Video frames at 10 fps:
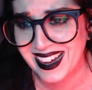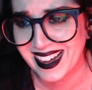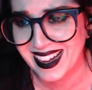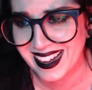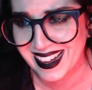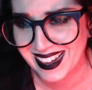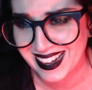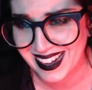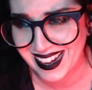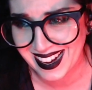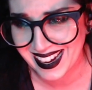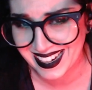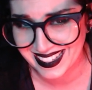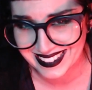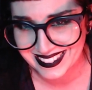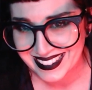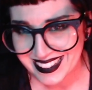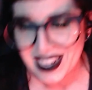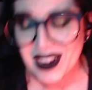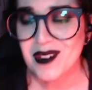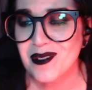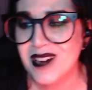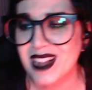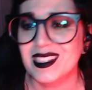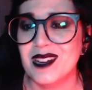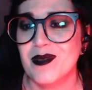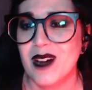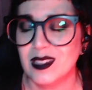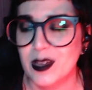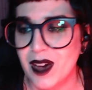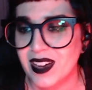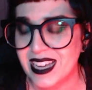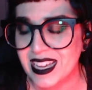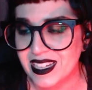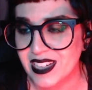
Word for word: Hi. Welcome, welcome on in.